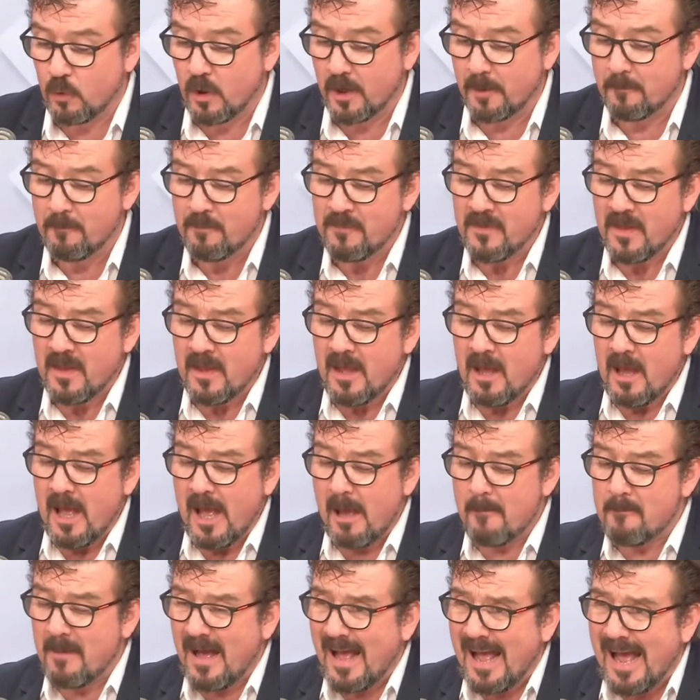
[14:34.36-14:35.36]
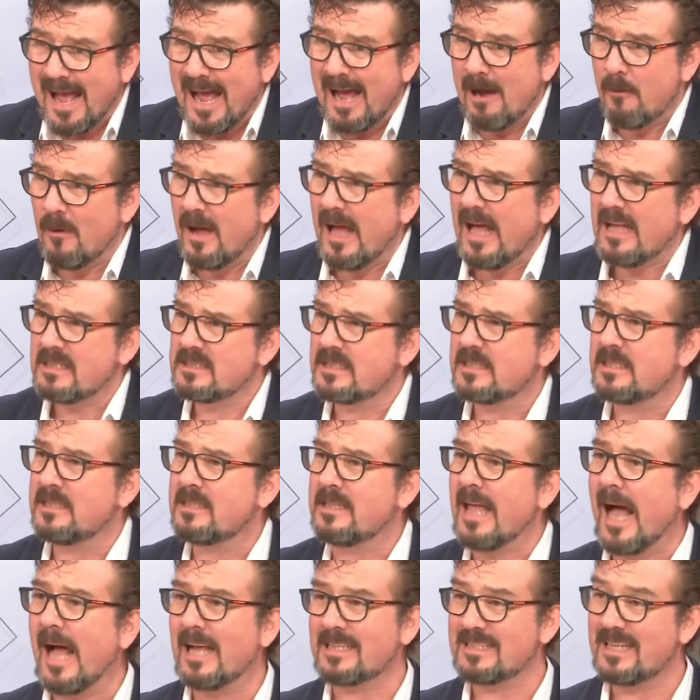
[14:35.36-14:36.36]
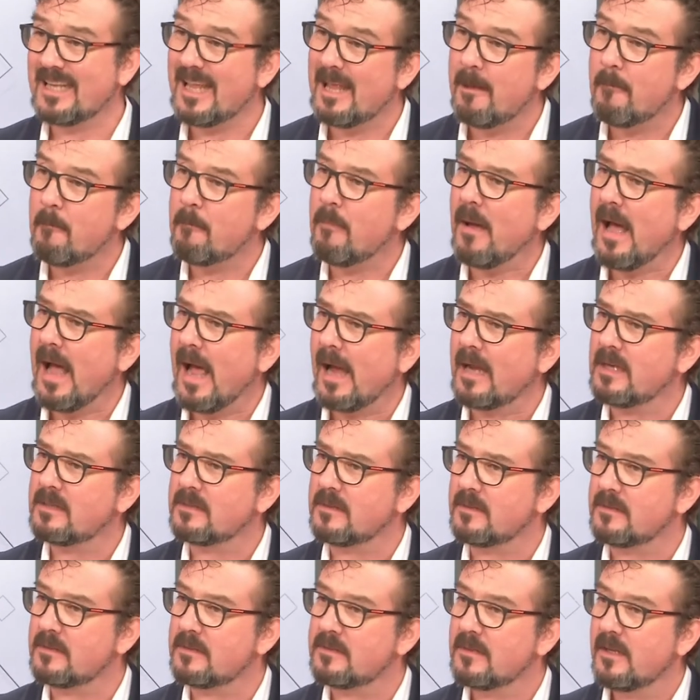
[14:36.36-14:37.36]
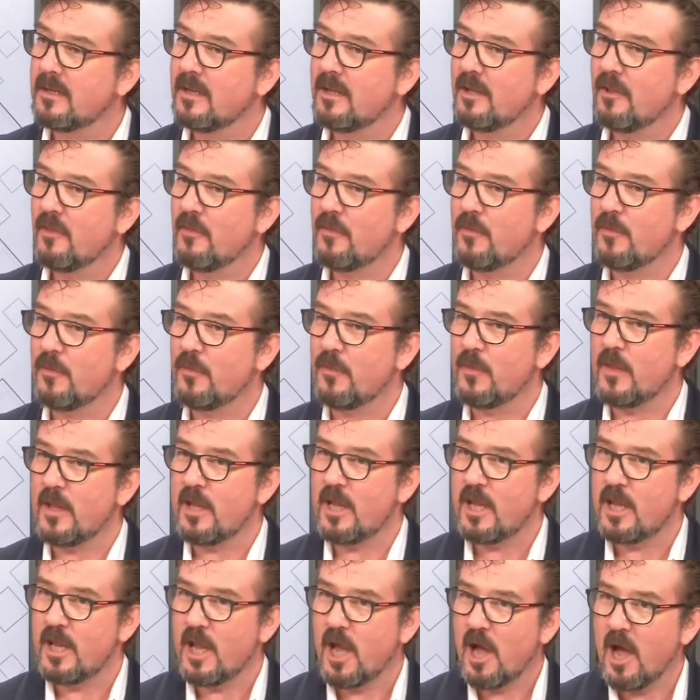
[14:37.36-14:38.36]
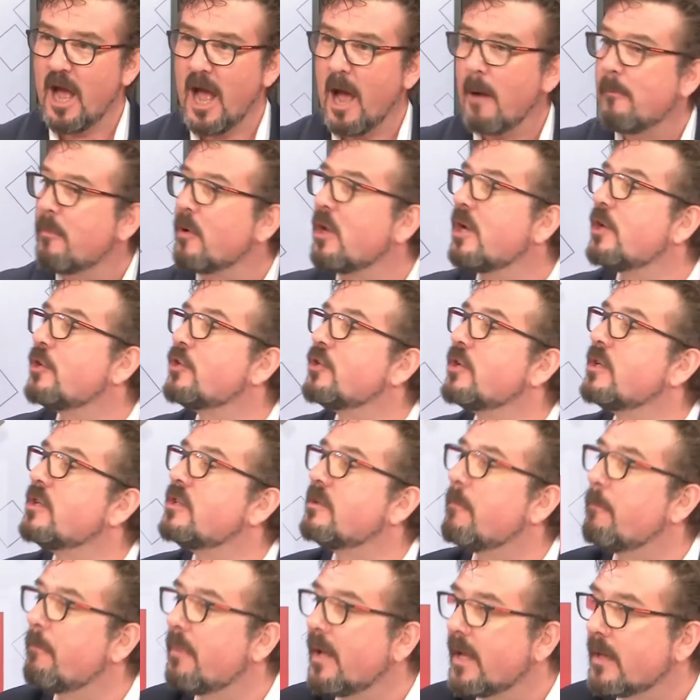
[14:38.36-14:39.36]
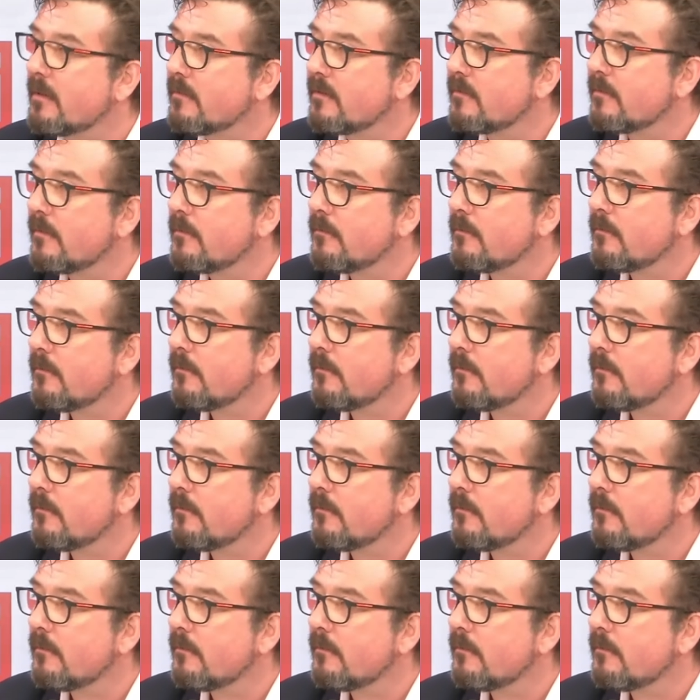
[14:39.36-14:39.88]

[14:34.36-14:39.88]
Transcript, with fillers: uh, um, how has that impacted the abolition debate